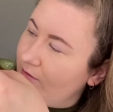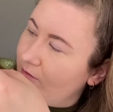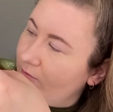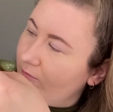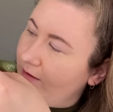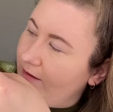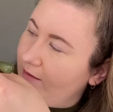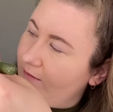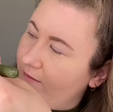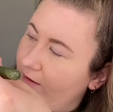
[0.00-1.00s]
right
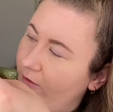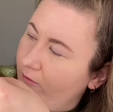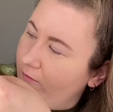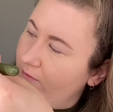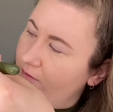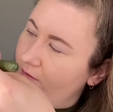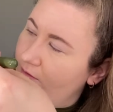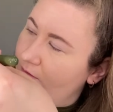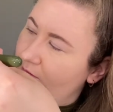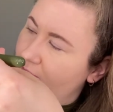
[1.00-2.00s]
in there.
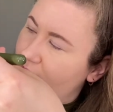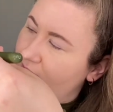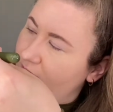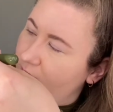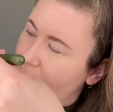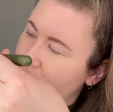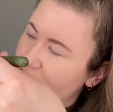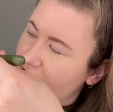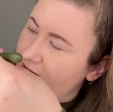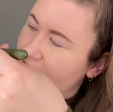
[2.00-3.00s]
So I'm
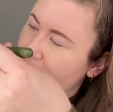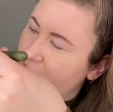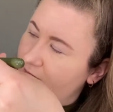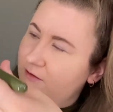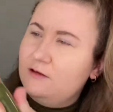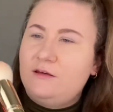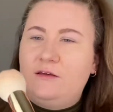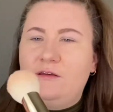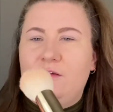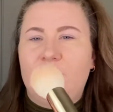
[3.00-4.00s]
pushing it in
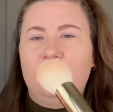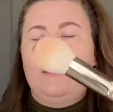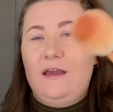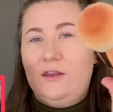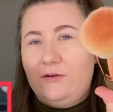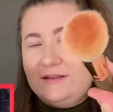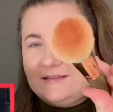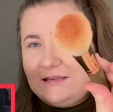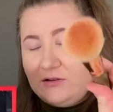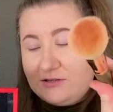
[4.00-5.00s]
and you can
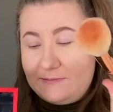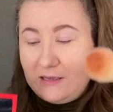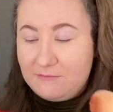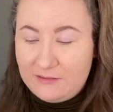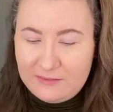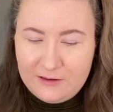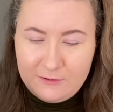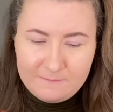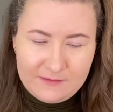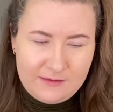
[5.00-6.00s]
see there's pigment
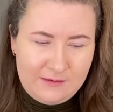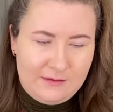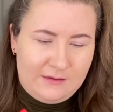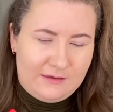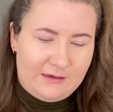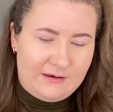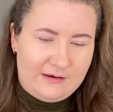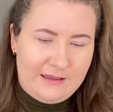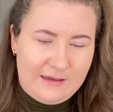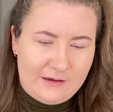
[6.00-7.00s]
there. And
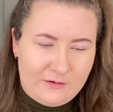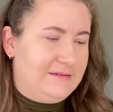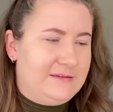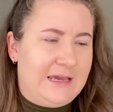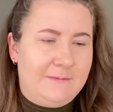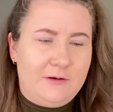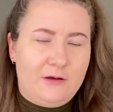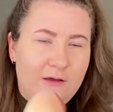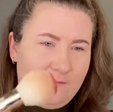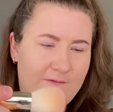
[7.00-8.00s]
now tap it
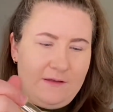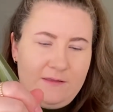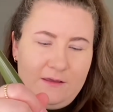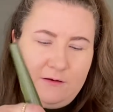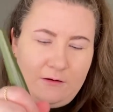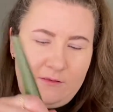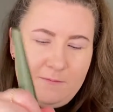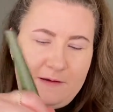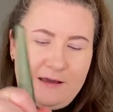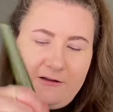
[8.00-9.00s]
off, and then on the
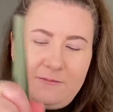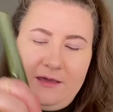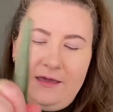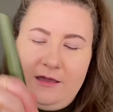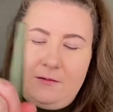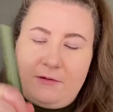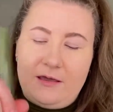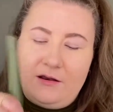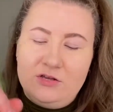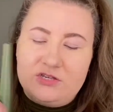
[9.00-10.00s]
back of my hand I'm
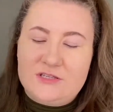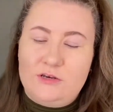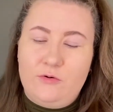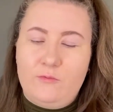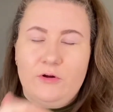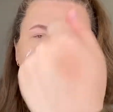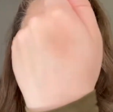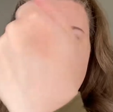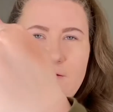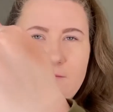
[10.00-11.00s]
kind of just going to work it in